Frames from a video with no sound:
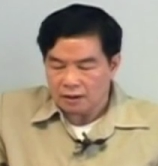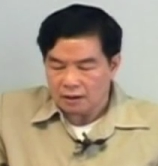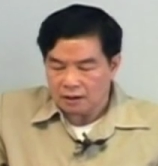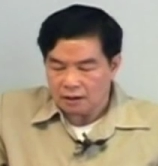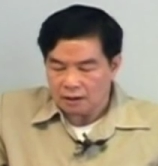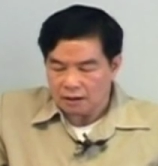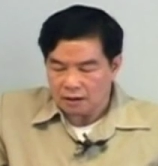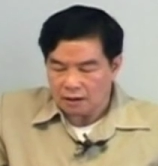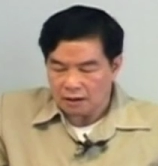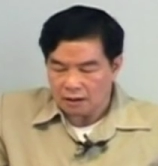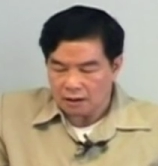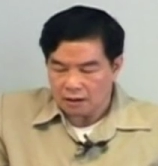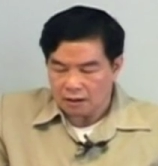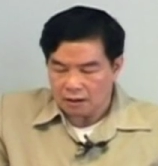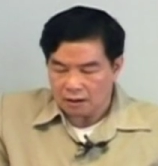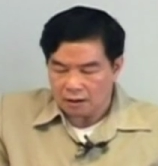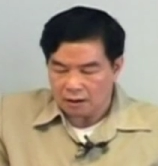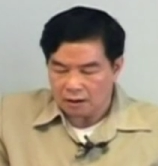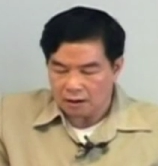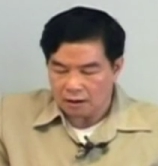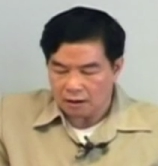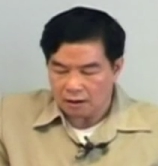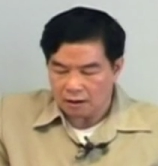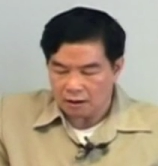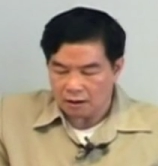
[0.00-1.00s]

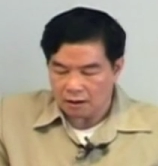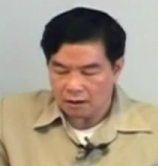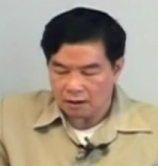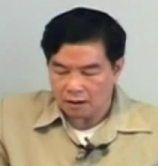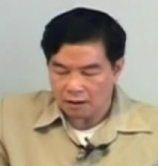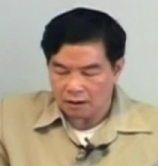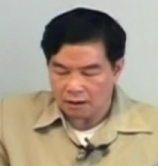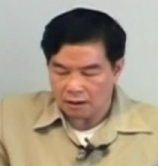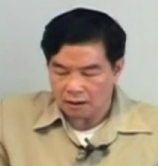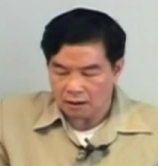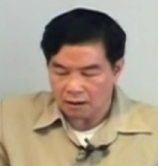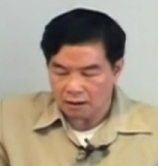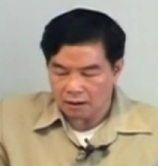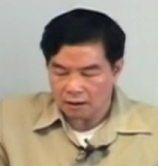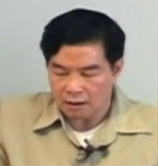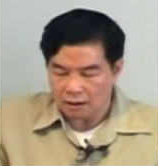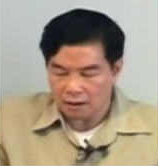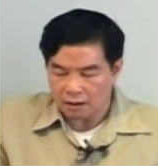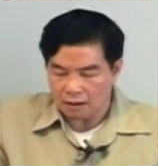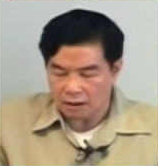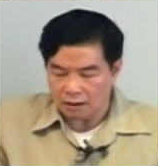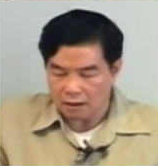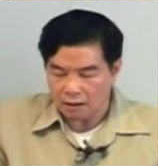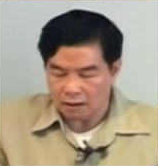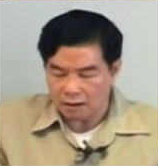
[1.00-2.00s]

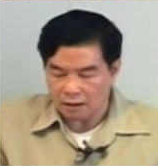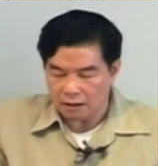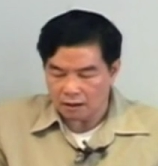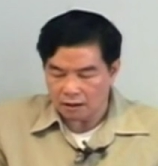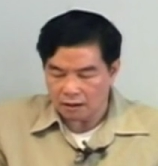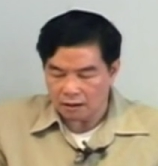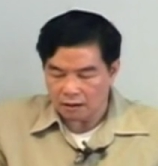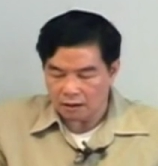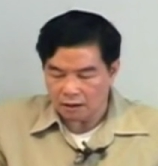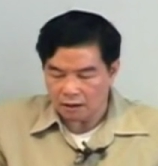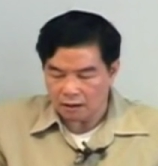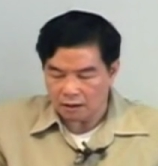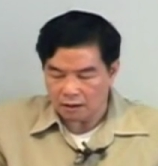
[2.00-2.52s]
(no one is talking)